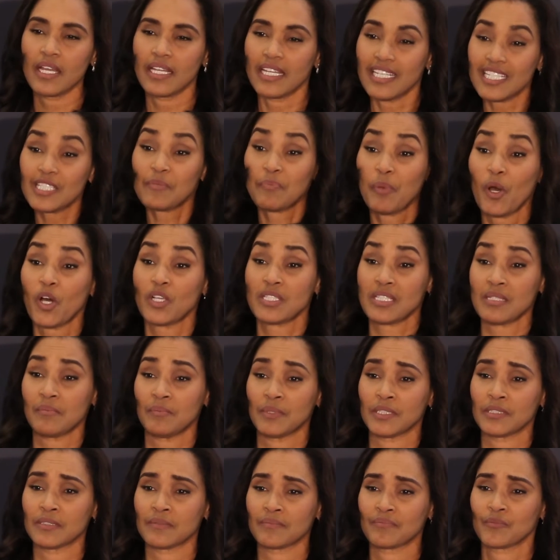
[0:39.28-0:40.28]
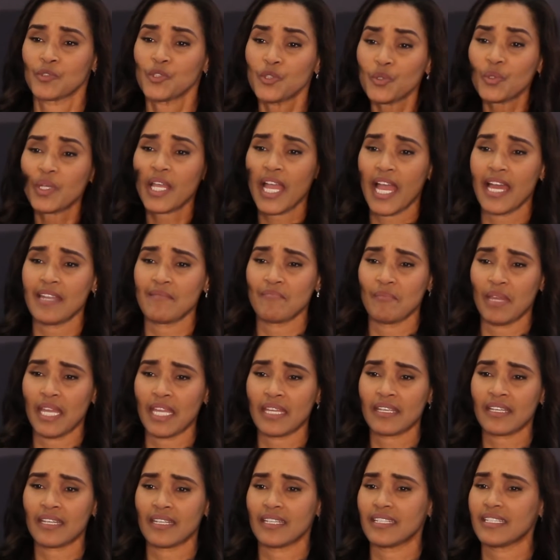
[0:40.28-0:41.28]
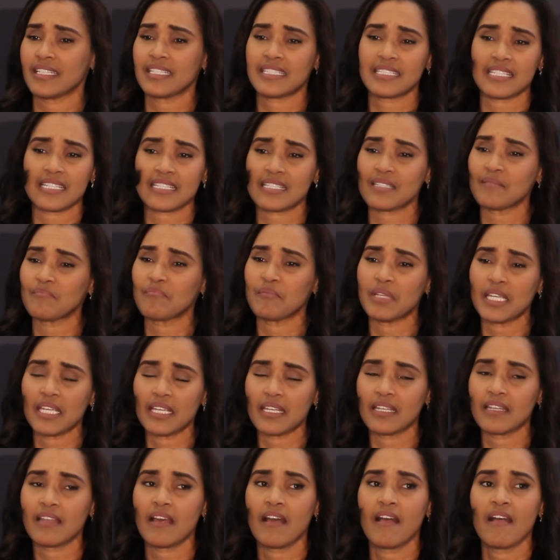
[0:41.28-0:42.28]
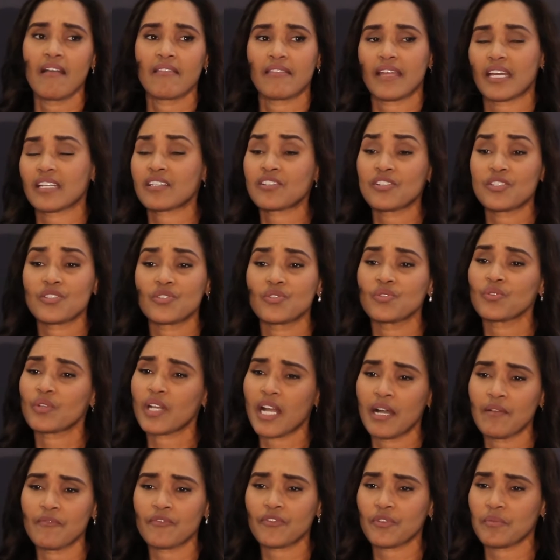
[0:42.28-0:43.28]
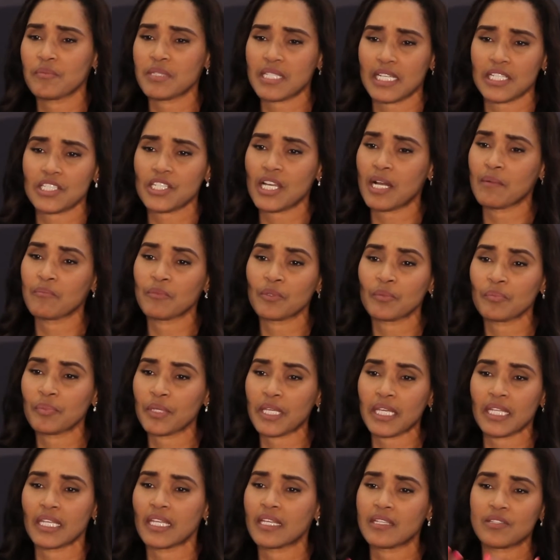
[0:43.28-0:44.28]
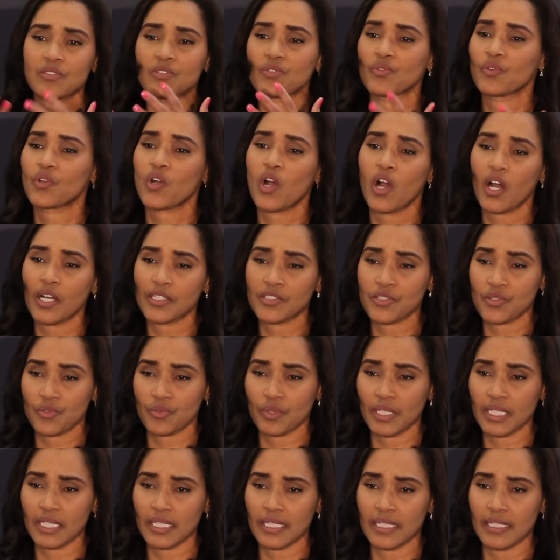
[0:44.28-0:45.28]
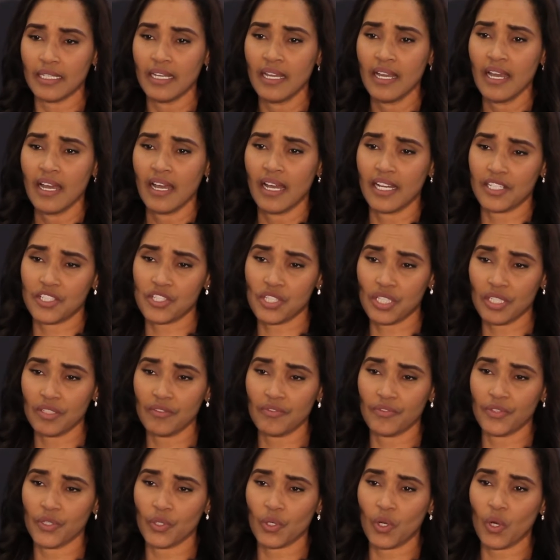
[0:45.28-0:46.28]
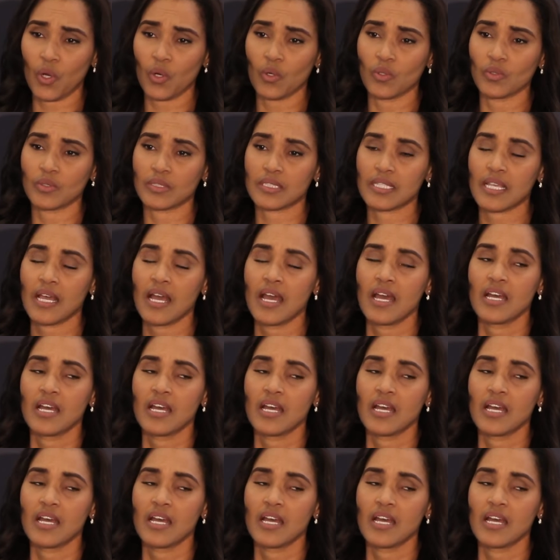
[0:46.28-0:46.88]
it's possible. You can make it. It doesn't mean that because you come from such humble beginnings, you can't really achieve your goals.